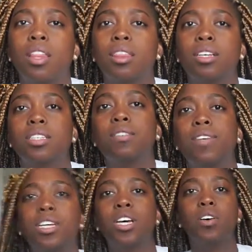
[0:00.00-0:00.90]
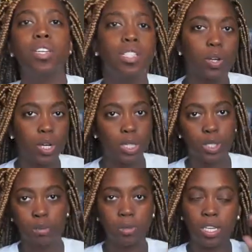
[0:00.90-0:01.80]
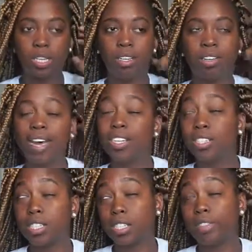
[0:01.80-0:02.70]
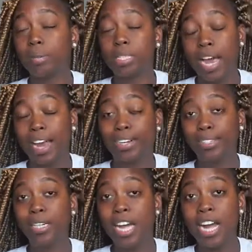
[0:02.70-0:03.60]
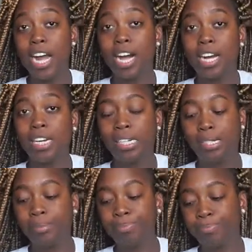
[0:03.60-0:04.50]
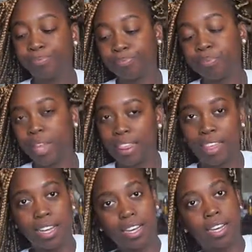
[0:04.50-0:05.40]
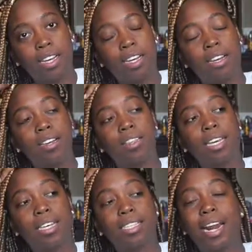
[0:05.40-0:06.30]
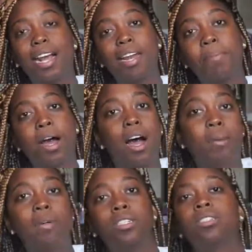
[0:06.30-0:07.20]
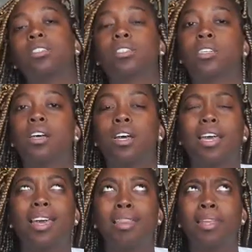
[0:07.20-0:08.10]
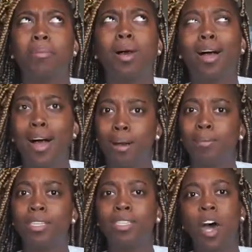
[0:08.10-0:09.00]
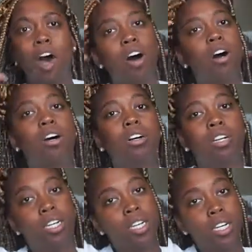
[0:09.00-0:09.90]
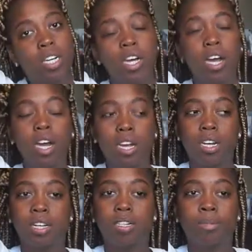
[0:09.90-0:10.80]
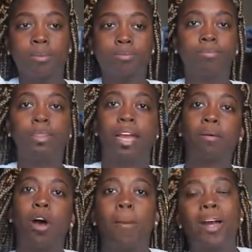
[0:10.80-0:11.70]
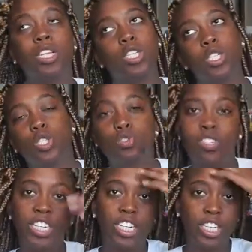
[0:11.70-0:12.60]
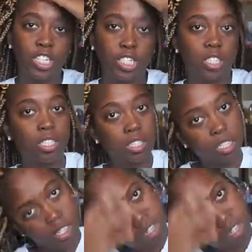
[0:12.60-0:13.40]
This video is going to be, as you can see from the title, the things that I got in Bahamas, in the Bahamas haul. Like all my little souvenirs and